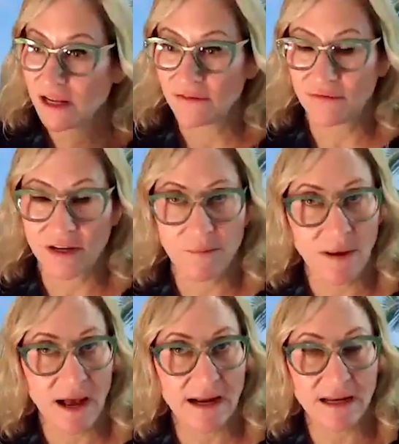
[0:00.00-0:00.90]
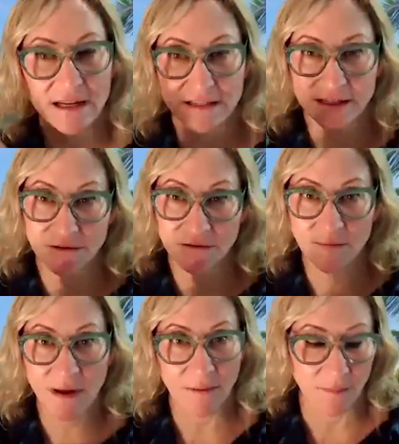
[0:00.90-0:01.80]
feedback easy to
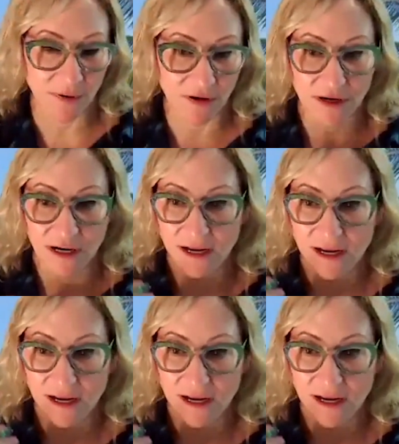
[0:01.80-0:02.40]
remember